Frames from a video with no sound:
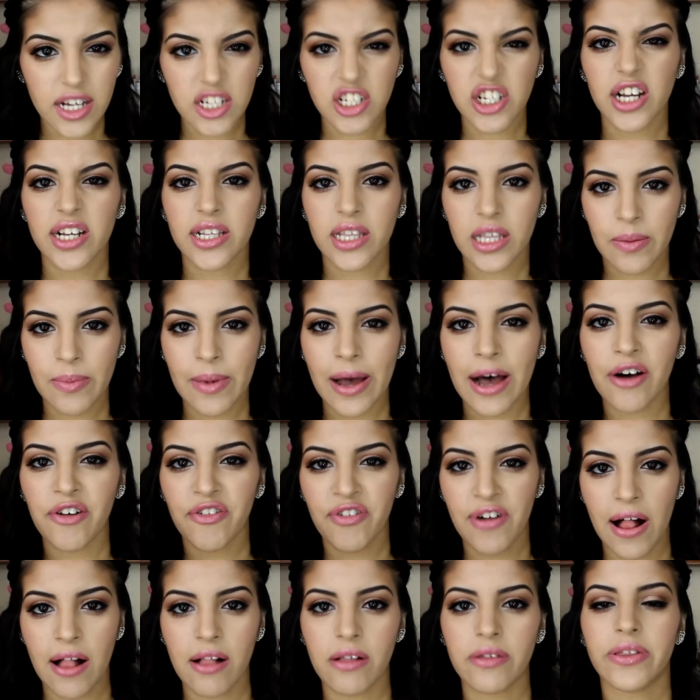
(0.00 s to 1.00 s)
Check them
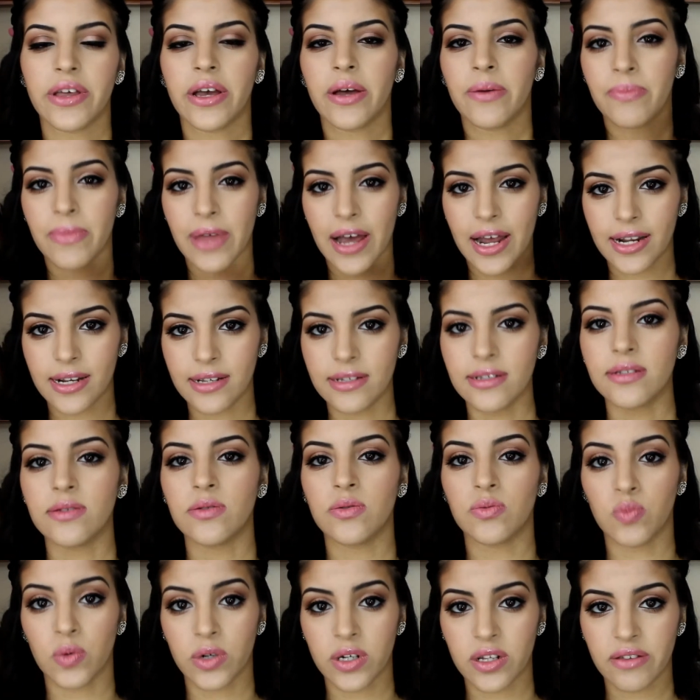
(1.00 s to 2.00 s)
out, follow them. That
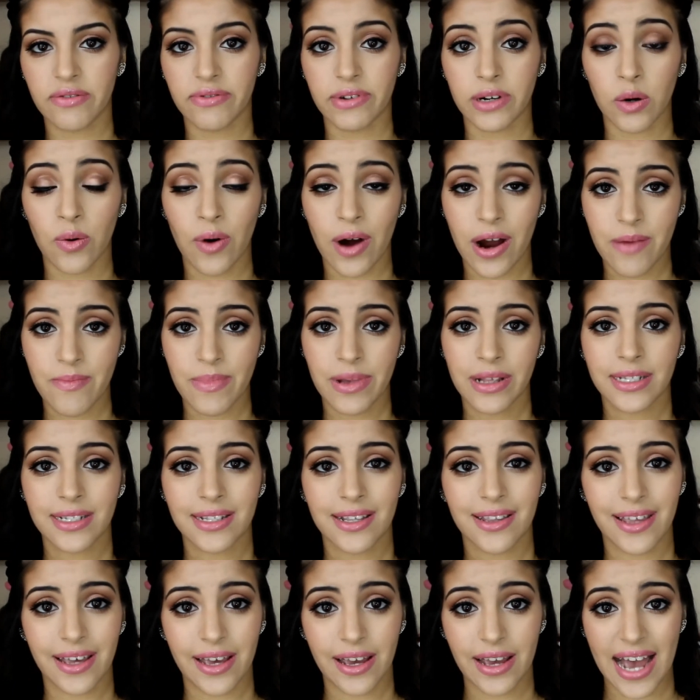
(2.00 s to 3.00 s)
is one of the requirements
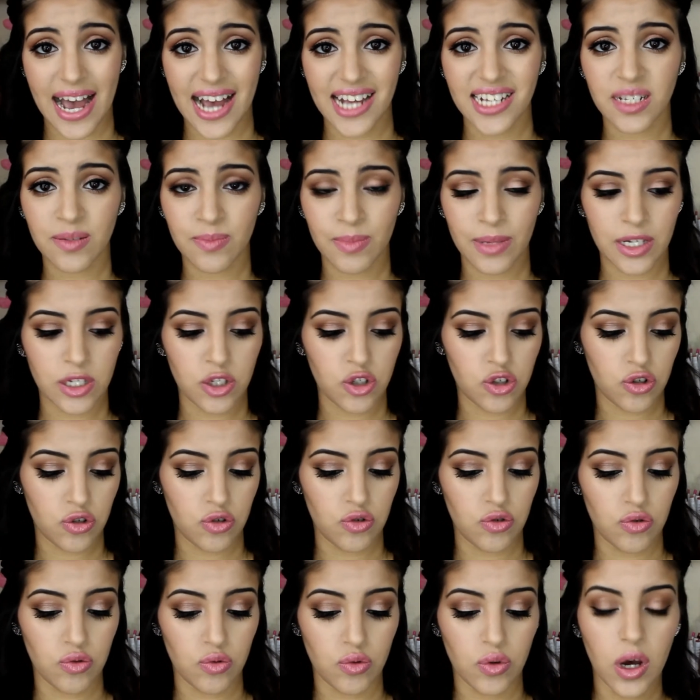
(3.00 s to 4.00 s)
that they asked me
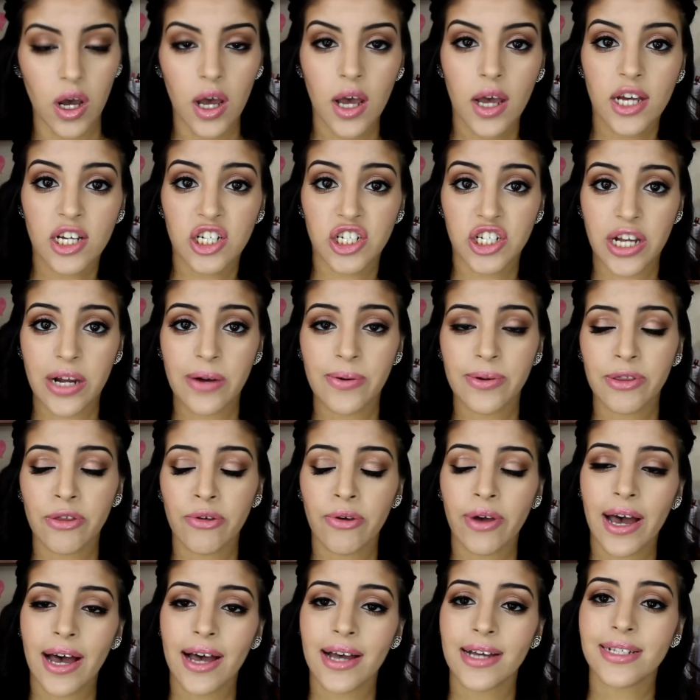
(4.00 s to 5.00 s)
to share with
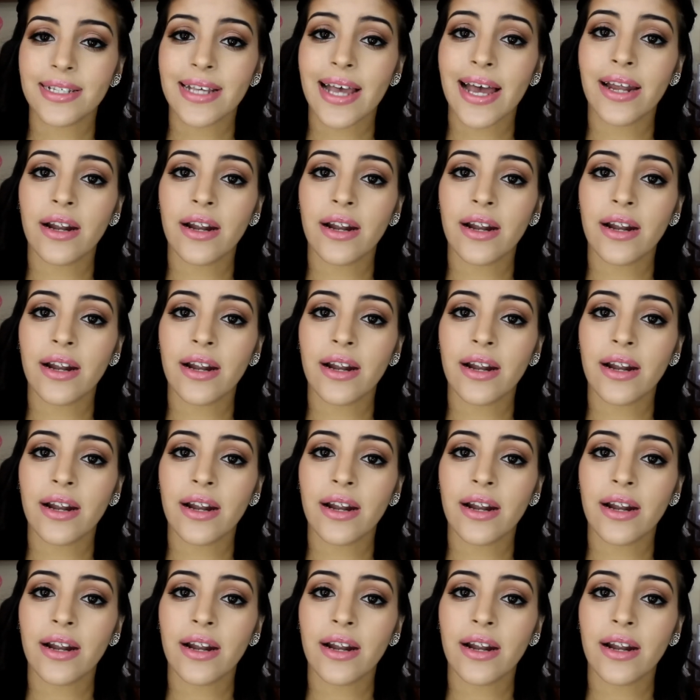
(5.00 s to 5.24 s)
you guys.